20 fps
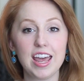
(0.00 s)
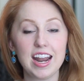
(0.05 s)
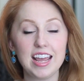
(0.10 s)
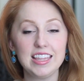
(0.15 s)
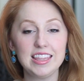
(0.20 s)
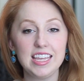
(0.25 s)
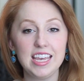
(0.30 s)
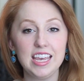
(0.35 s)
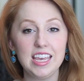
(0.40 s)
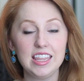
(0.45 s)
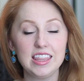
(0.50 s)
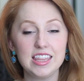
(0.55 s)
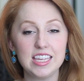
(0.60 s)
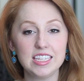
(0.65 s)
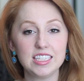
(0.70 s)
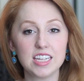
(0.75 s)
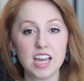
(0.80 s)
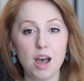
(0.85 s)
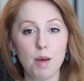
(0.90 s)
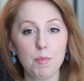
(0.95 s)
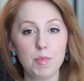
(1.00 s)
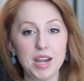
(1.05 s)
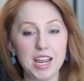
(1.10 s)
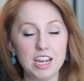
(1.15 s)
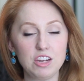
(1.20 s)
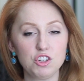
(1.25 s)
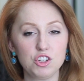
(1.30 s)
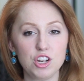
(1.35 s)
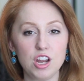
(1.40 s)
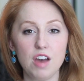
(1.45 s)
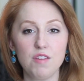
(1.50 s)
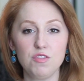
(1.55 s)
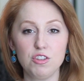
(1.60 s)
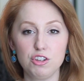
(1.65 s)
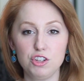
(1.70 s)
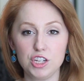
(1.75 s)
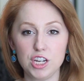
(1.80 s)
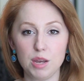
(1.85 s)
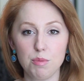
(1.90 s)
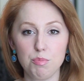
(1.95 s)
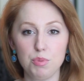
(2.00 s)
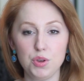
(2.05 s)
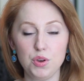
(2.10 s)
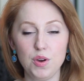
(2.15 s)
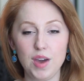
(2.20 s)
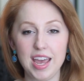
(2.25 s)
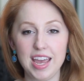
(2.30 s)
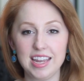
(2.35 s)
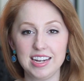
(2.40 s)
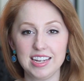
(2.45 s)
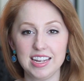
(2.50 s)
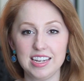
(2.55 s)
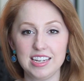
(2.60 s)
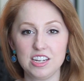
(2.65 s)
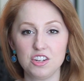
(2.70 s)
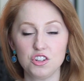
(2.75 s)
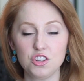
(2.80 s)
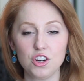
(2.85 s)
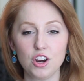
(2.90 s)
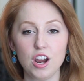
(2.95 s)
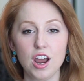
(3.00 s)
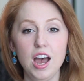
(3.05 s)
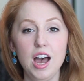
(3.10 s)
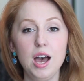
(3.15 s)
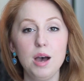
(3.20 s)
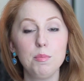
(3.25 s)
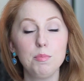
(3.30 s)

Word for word: And I think this combination of the shampoo and conditioner